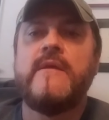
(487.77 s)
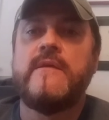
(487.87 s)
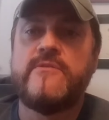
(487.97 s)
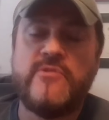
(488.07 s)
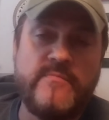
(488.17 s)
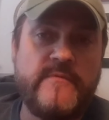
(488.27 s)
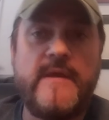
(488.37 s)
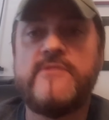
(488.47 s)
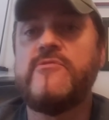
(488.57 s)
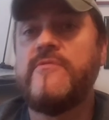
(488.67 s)
And
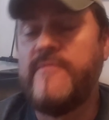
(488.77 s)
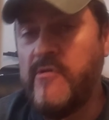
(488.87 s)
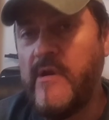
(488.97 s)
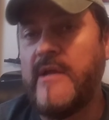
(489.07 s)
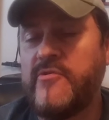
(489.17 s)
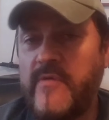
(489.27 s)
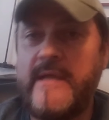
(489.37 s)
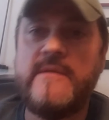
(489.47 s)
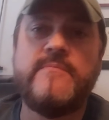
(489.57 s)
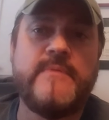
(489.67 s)
supervisors, if you're not trained,